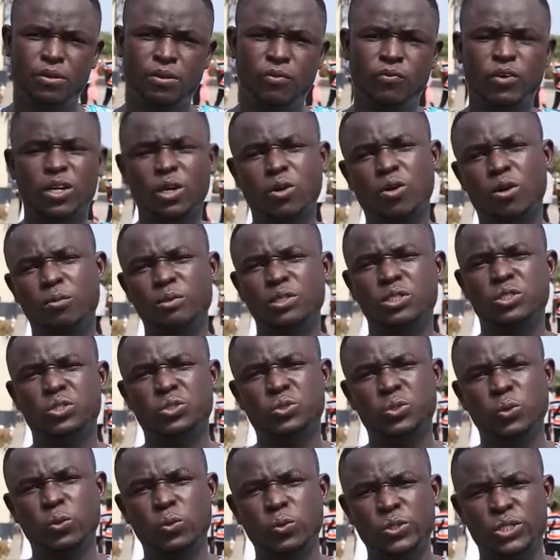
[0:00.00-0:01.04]
for the Community
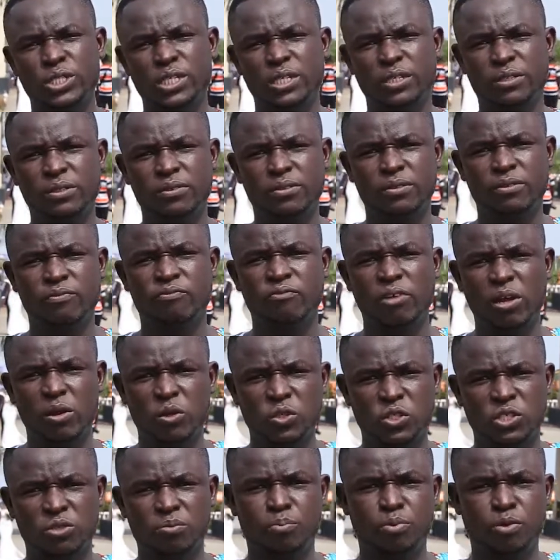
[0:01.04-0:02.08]
Solution
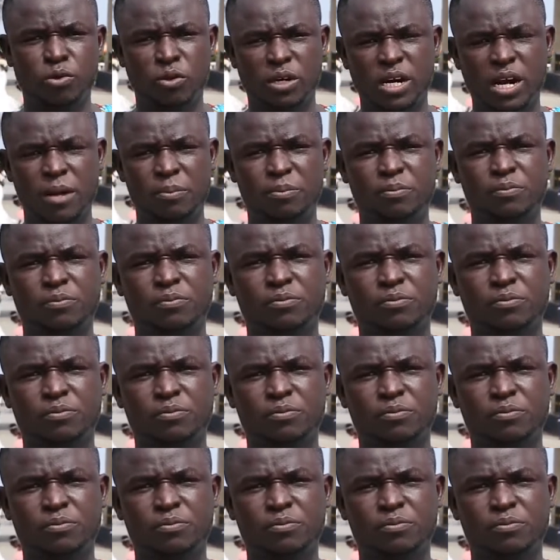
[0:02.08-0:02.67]
Fellowship Program.